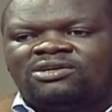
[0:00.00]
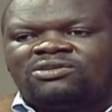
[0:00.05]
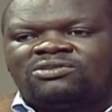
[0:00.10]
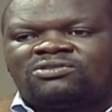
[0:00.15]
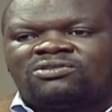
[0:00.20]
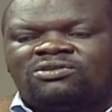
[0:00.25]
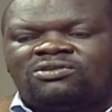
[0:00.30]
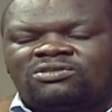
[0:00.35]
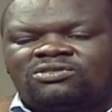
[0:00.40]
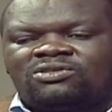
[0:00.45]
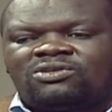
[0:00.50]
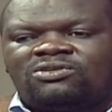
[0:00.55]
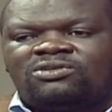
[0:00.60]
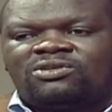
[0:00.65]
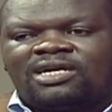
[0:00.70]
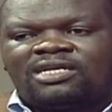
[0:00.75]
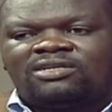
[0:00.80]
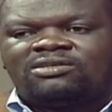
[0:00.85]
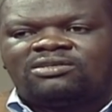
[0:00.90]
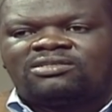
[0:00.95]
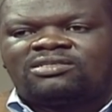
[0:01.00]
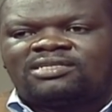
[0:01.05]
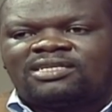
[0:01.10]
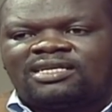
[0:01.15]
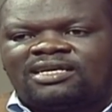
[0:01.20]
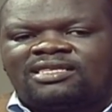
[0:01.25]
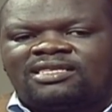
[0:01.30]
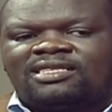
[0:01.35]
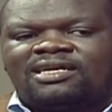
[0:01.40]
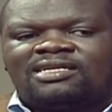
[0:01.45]
So, so you cannot
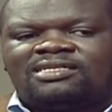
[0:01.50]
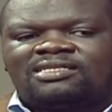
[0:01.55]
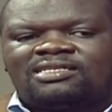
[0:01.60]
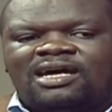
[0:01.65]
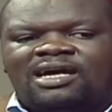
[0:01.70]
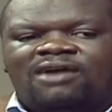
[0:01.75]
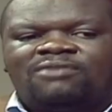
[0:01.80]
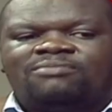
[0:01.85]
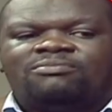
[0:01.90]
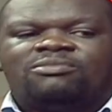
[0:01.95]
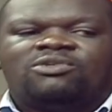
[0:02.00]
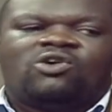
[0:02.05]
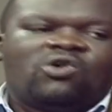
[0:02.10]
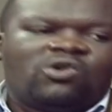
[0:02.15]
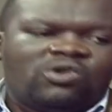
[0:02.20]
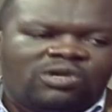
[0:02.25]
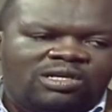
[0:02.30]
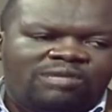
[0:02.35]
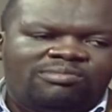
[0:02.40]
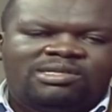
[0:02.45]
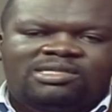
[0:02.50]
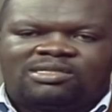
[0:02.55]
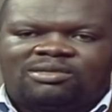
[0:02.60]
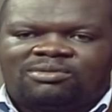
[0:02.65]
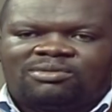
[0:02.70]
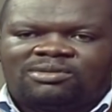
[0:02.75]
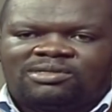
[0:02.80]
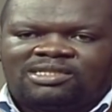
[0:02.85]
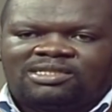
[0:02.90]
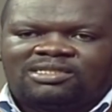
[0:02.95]
say that I've only been
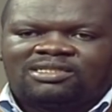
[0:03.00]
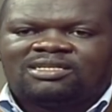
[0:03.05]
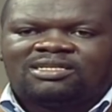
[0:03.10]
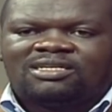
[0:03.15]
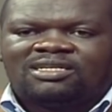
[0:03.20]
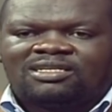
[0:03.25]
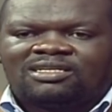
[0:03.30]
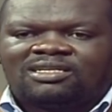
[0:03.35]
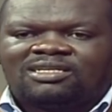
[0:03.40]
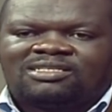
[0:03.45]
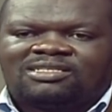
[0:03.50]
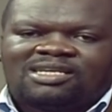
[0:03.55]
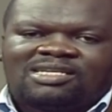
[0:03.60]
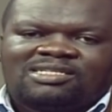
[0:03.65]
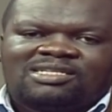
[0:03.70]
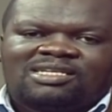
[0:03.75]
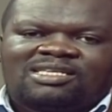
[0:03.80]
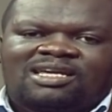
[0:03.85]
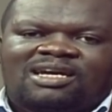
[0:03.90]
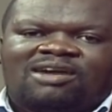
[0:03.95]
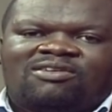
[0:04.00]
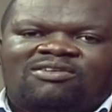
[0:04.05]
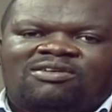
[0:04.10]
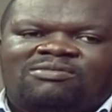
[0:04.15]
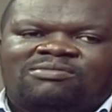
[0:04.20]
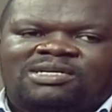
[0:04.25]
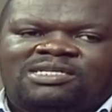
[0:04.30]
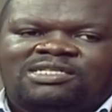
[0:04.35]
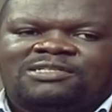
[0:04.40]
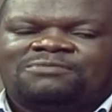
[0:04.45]
supporting, uh, criticizing the
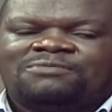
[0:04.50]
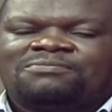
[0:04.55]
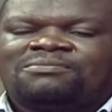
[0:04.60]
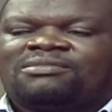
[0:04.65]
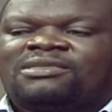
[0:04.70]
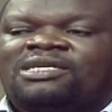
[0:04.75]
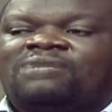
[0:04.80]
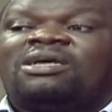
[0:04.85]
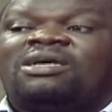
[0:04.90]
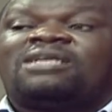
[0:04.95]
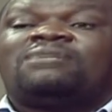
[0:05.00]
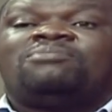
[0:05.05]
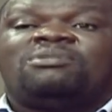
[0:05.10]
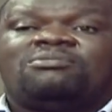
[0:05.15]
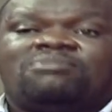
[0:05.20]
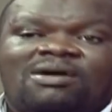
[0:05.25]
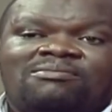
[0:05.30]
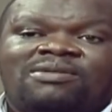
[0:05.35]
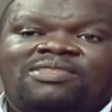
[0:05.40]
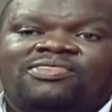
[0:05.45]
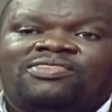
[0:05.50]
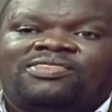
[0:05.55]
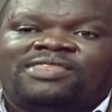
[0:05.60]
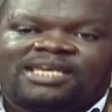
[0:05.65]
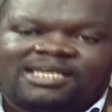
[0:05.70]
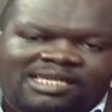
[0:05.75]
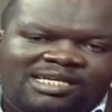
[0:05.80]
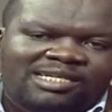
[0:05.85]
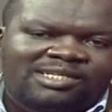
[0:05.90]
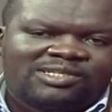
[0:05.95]
government, but people have been
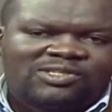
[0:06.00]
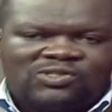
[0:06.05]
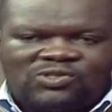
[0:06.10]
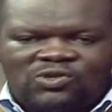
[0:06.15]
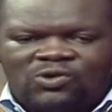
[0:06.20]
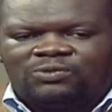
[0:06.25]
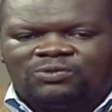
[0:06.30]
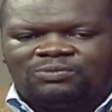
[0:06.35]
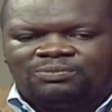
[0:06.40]
thinking so.